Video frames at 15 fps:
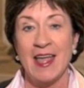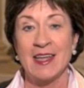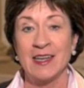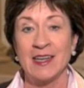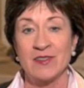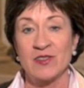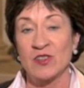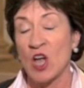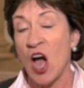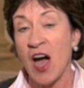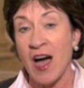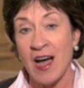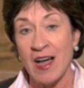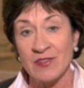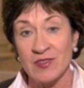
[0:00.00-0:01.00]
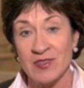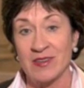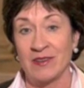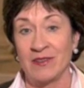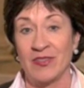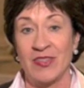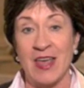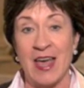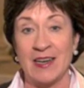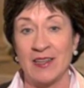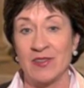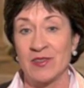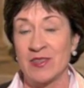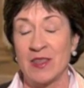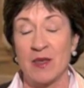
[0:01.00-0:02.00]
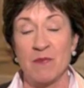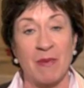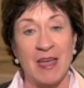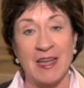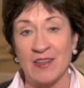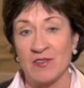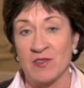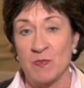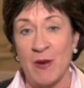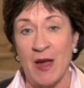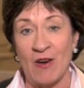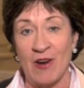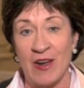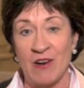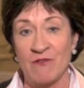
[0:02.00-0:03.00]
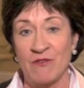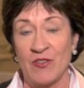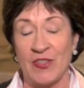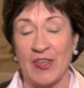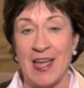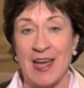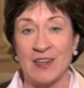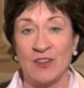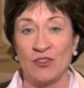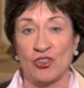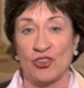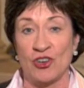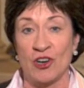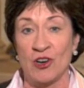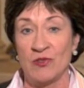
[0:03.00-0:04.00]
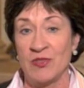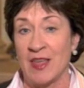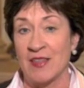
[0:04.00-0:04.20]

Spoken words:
It is cost that is the biggest barrier for the uninsured,